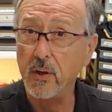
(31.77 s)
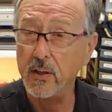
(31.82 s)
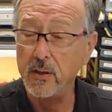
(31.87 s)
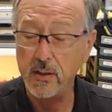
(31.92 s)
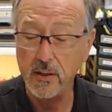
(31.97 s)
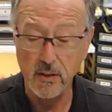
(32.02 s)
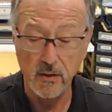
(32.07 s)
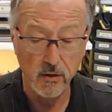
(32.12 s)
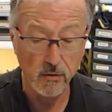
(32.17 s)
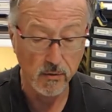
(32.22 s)
I
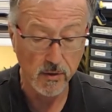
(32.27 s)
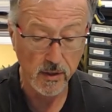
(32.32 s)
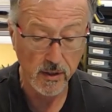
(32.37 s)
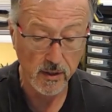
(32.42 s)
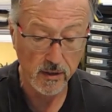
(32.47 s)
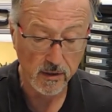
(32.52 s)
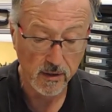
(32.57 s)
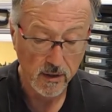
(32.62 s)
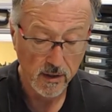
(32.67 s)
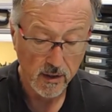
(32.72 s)
didn't do
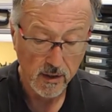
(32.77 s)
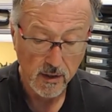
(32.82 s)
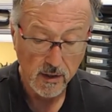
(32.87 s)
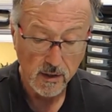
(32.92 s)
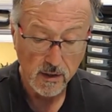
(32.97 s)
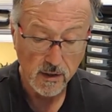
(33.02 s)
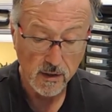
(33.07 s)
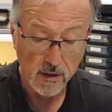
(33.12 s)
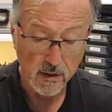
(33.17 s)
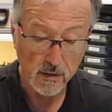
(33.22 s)
any
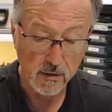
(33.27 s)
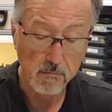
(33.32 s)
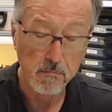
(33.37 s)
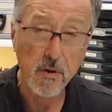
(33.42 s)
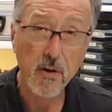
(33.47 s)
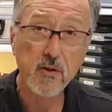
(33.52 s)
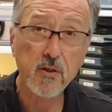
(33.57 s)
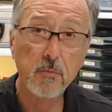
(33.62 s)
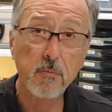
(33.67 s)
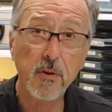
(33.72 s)

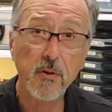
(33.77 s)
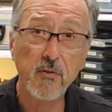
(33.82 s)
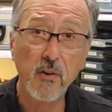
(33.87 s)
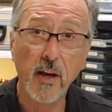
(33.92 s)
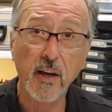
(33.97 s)
measurements.